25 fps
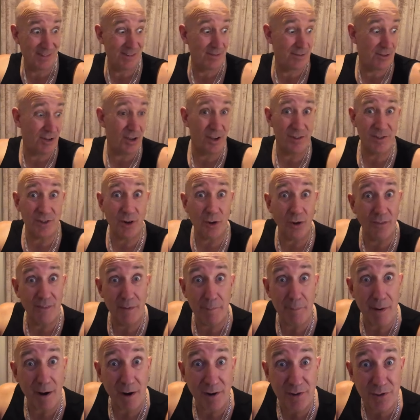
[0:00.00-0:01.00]
Turns it on and
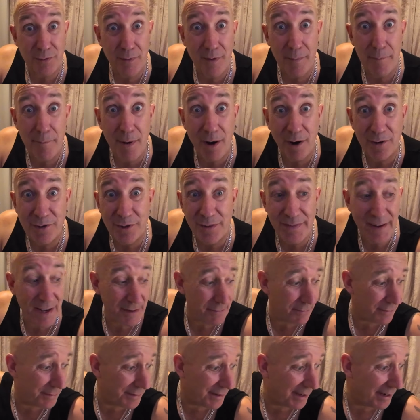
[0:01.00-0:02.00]
buggers off out
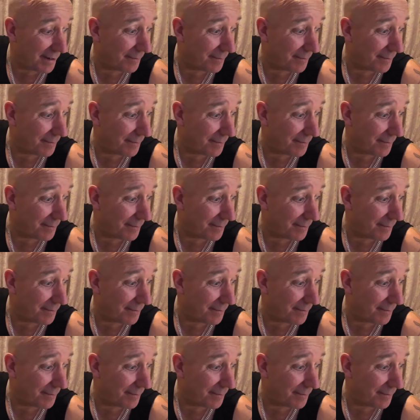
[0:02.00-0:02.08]
for the day.